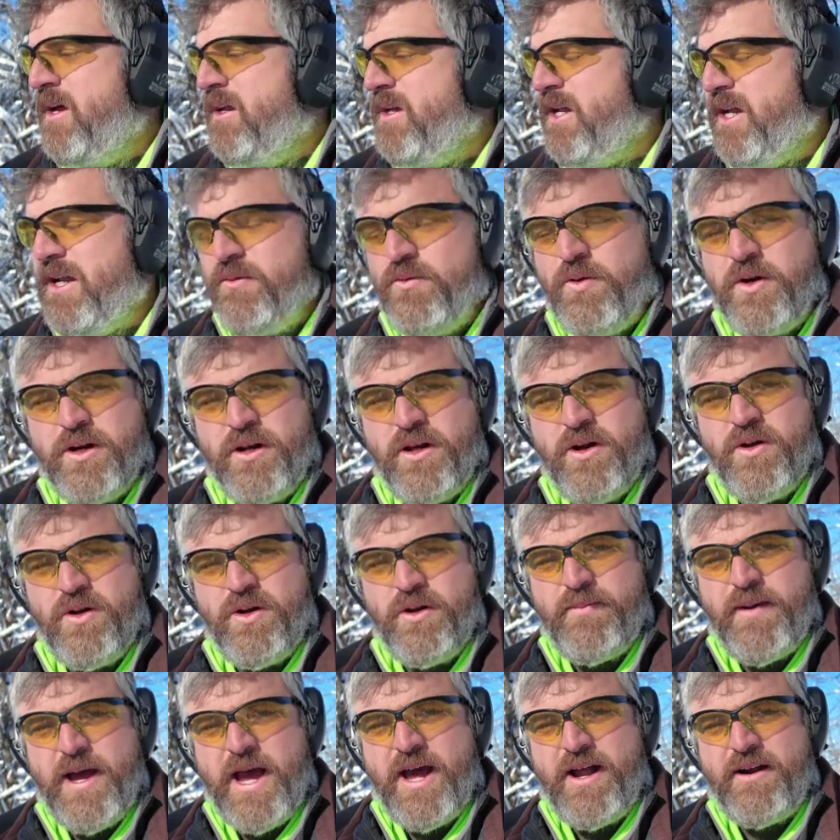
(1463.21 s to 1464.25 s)
Didn't want to go
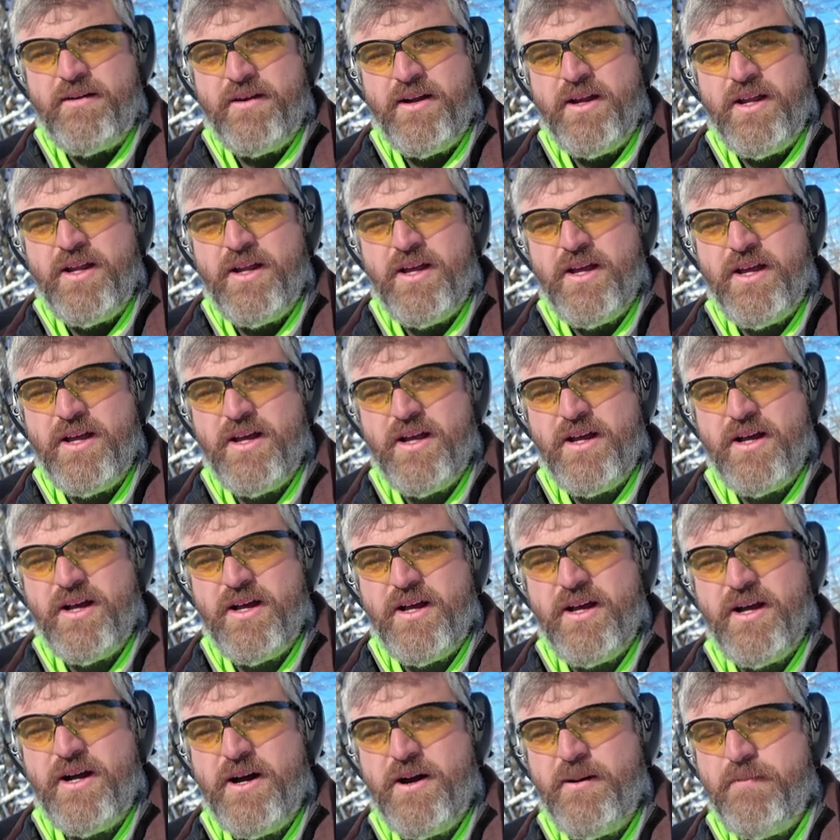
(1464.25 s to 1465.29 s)
into battery.
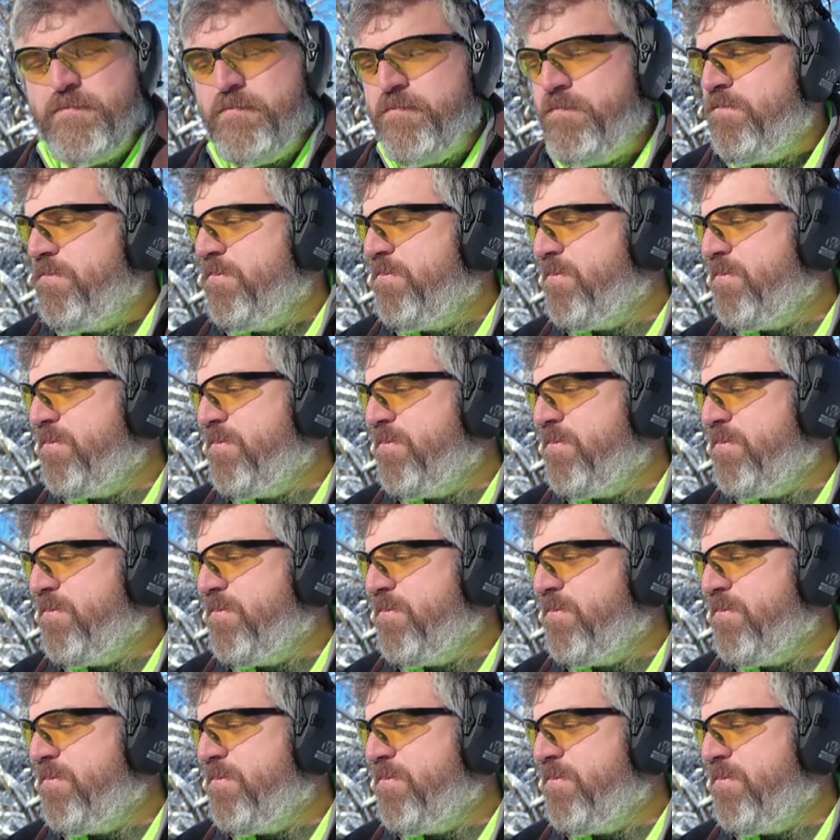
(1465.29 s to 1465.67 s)
Can